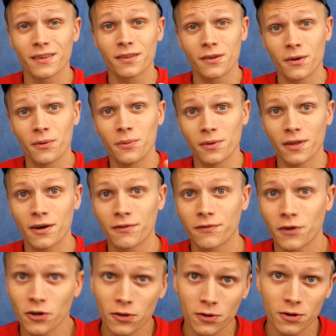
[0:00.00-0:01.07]
So without
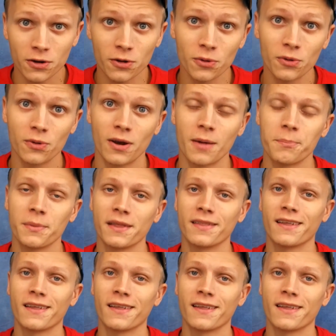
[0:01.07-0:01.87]
further ado, let me